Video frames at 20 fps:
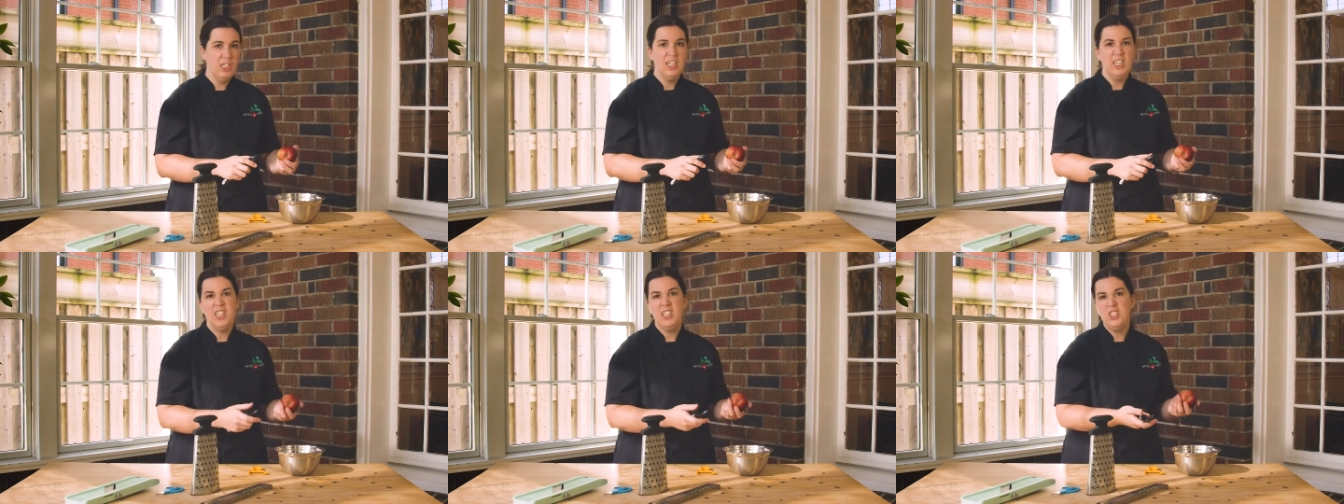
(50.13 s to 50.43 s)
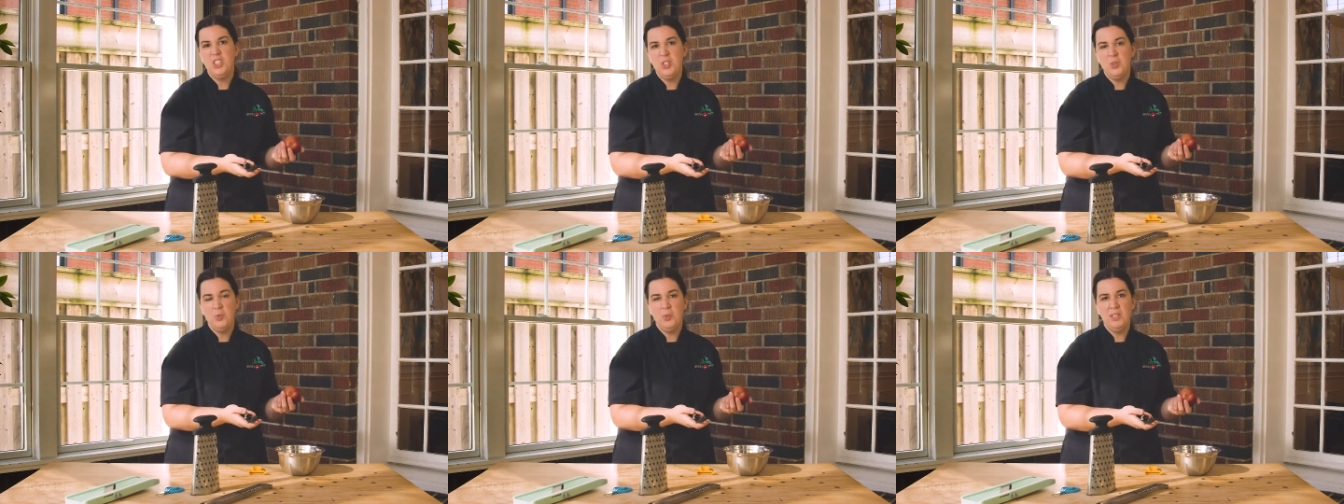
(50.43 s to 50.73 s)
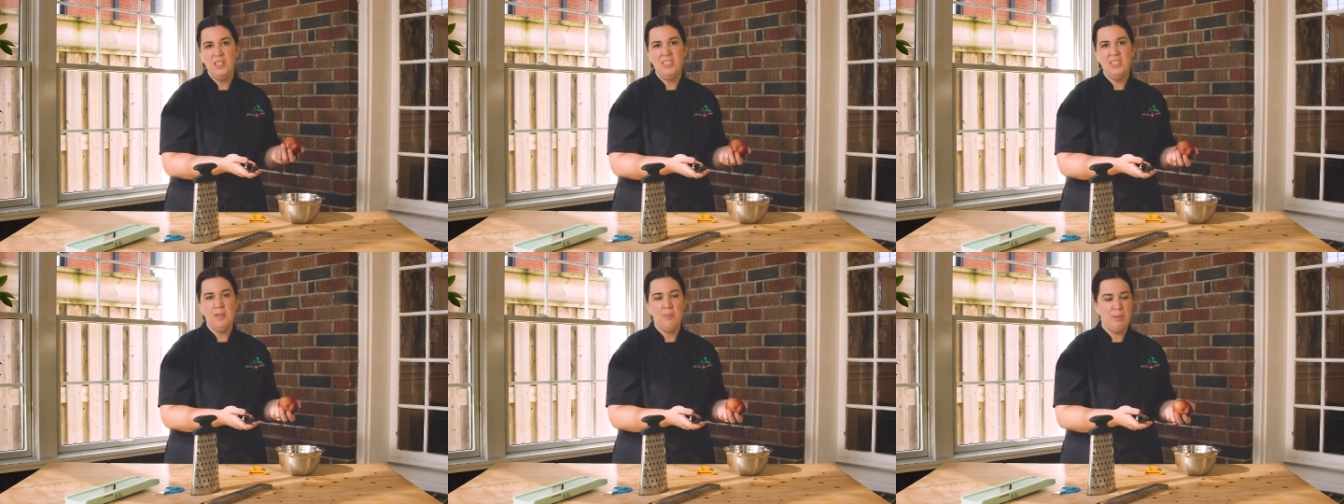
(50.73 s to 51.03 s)
It just
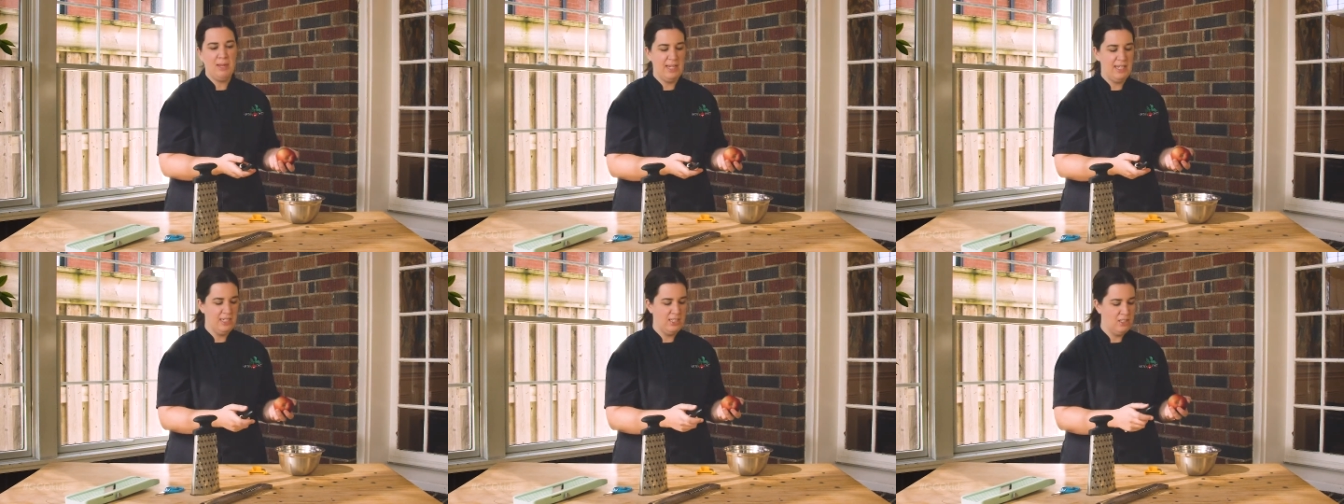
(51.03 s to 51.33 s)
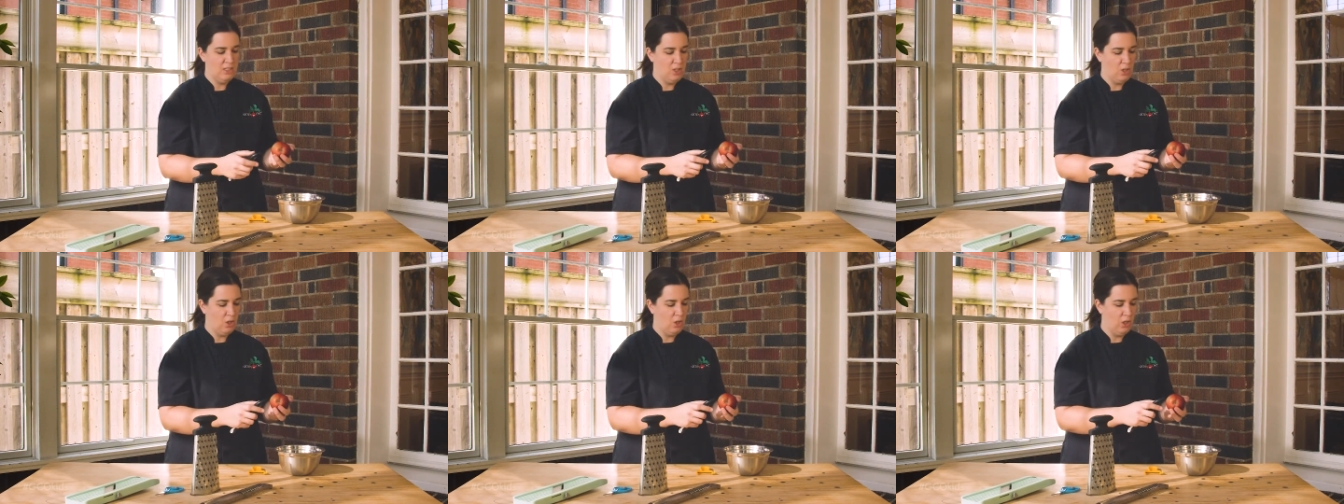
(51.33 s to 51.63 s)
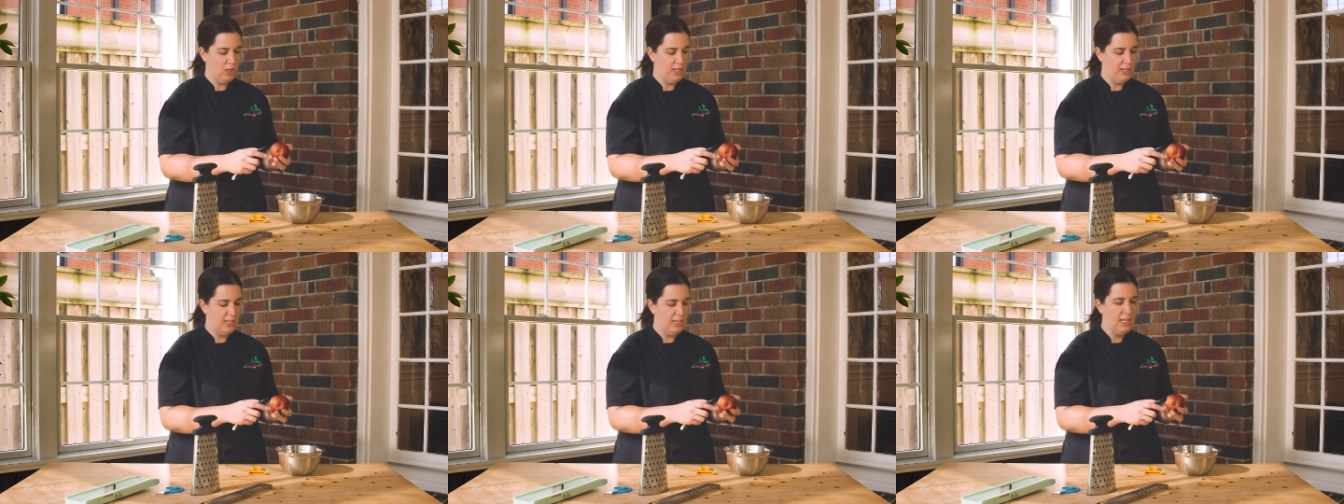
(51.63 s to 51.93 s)
really depends
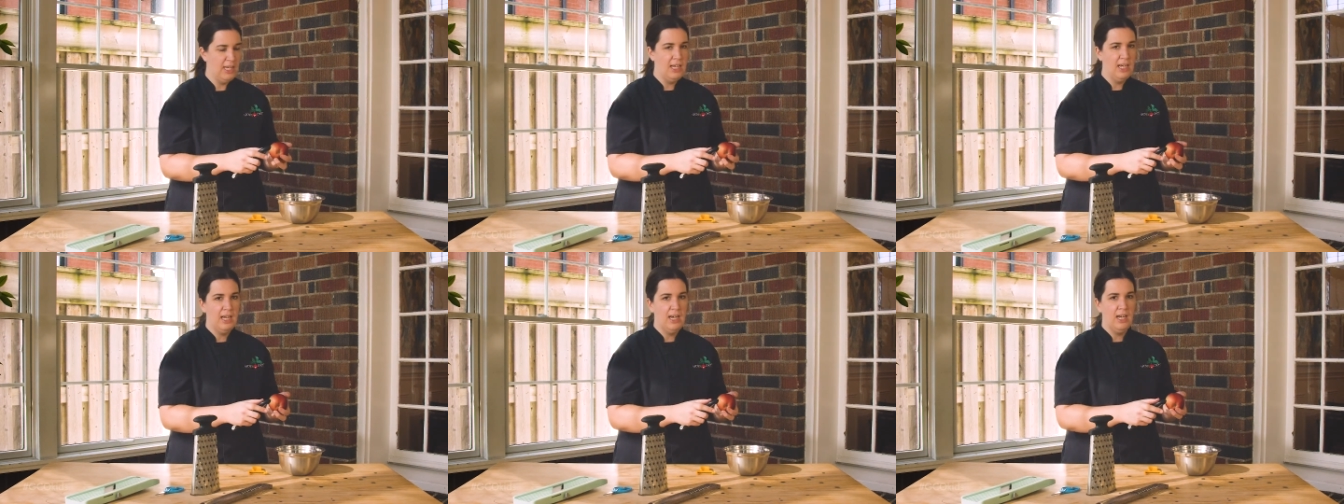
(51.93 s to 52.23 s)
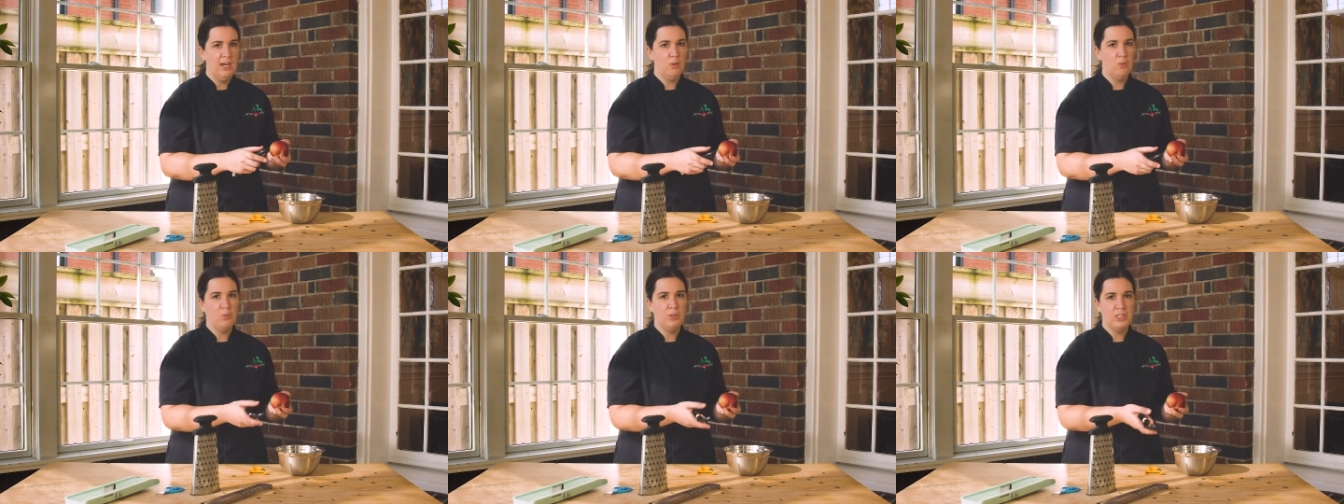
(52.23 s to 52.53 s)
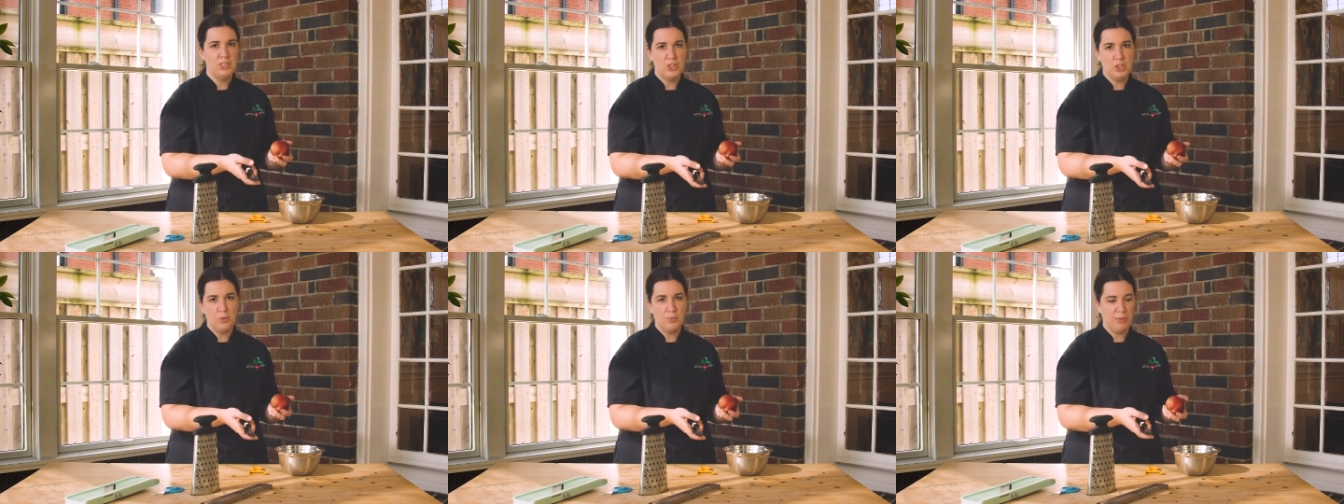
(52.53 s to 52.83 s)
on
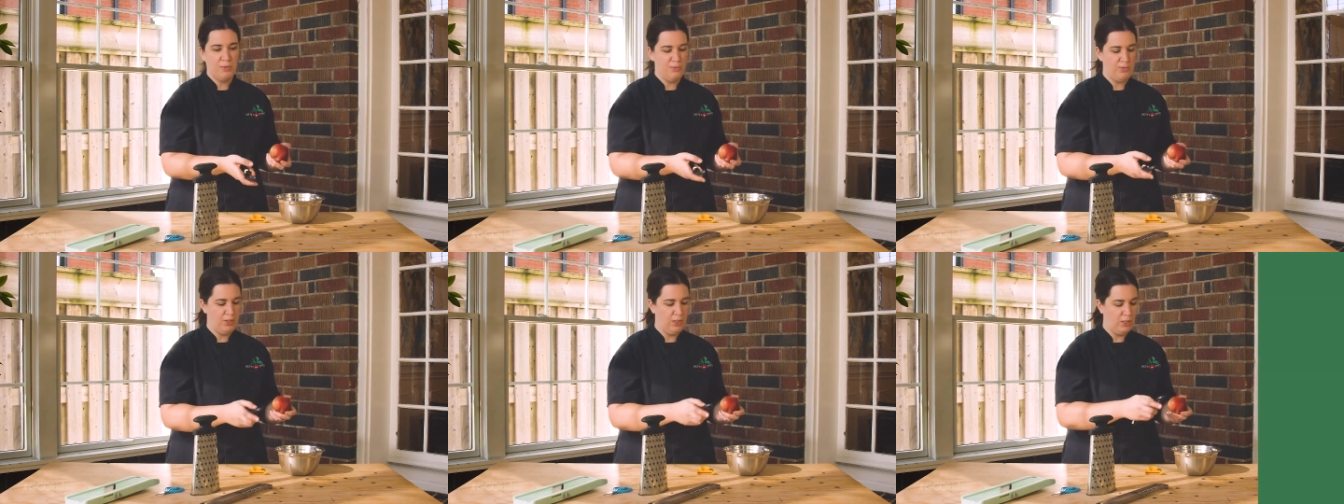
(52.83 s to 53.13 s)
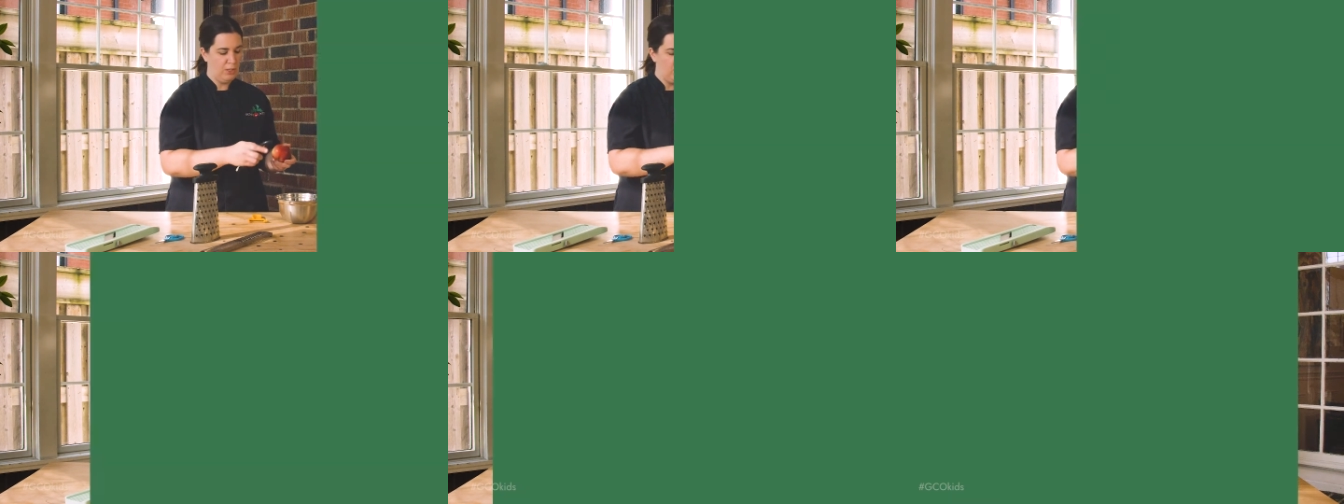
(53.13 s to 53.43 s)
which you prefer.